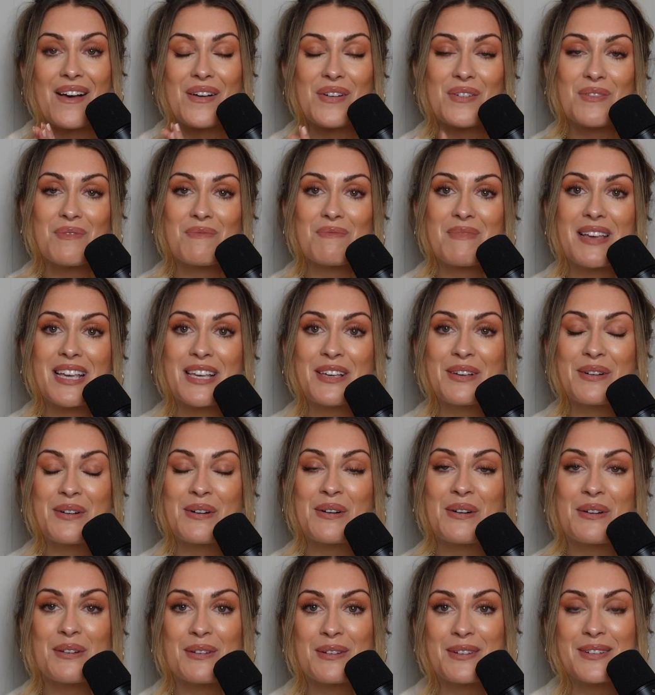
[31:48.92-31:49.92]
Oh my
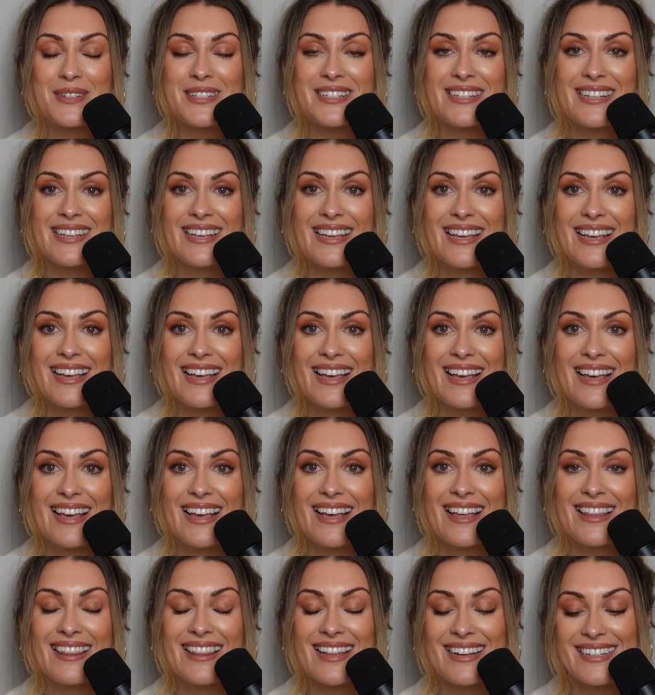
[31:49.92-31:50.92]
God,
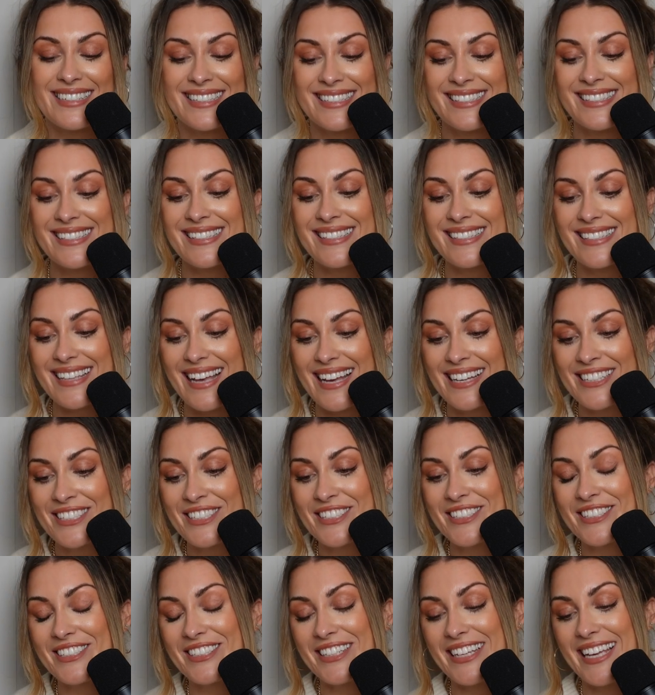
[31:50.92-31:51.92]
that is
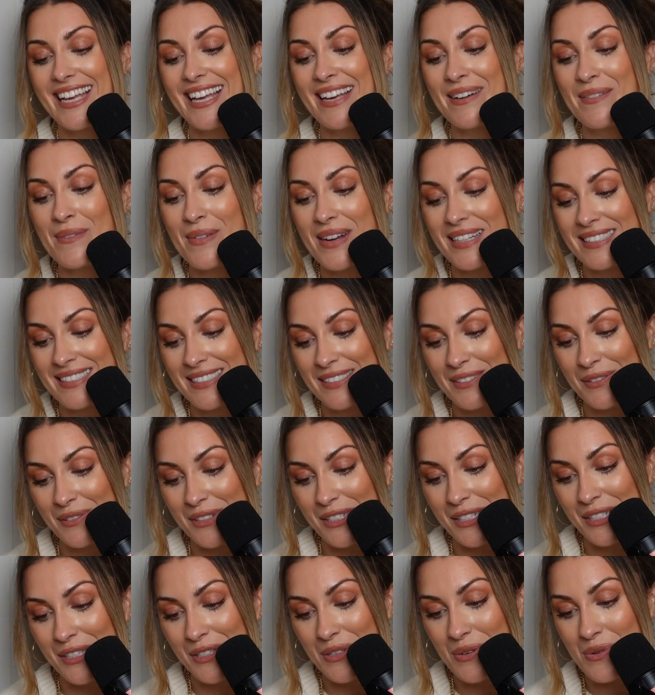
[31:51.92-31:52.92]
such a
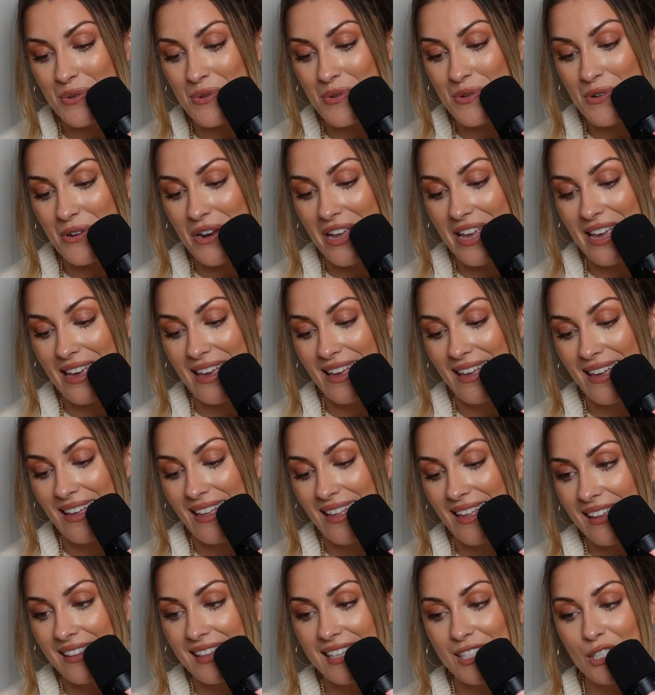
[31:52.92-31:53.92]
wonderful story.
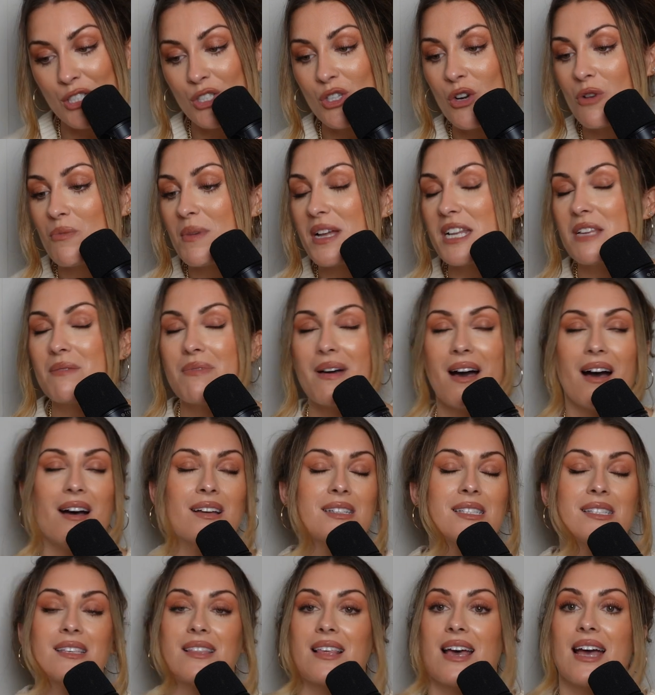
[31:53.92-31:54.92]
There's so many
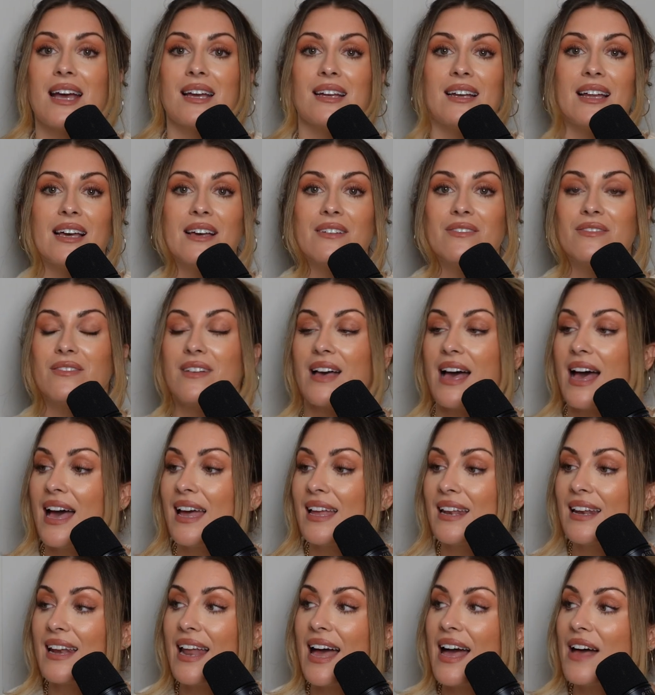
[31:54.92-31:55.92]
parts that I love. I
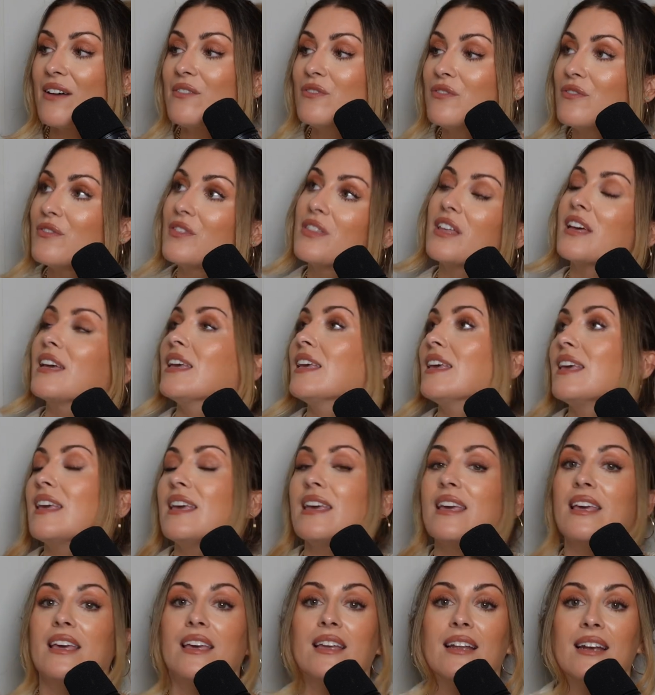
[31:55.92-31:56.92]
love that
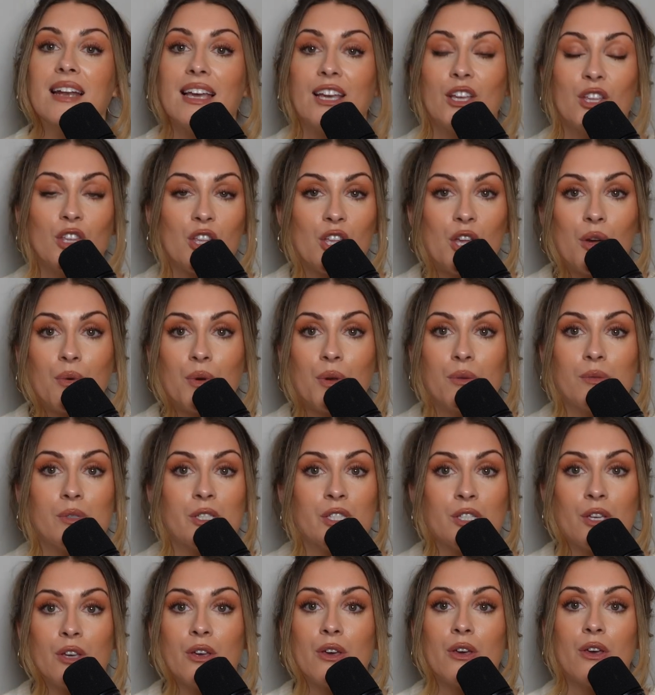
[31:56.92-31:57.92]
he knew it
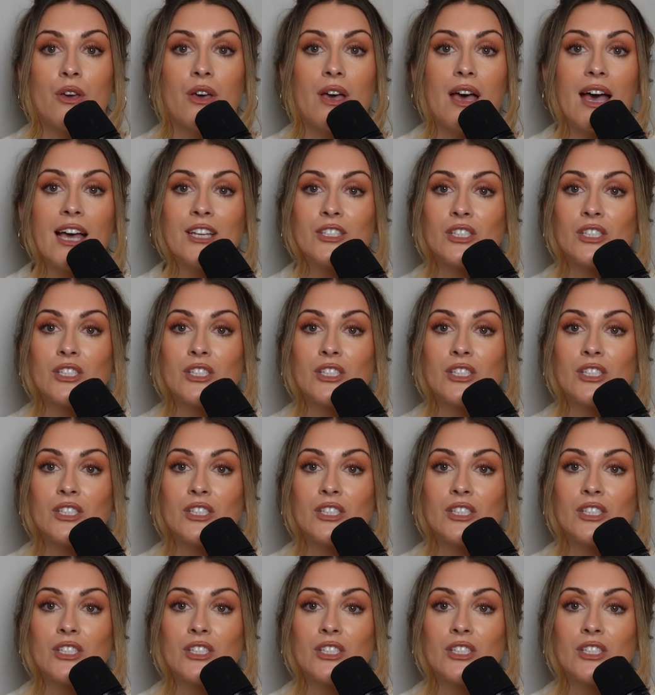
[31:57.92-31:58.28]
was her.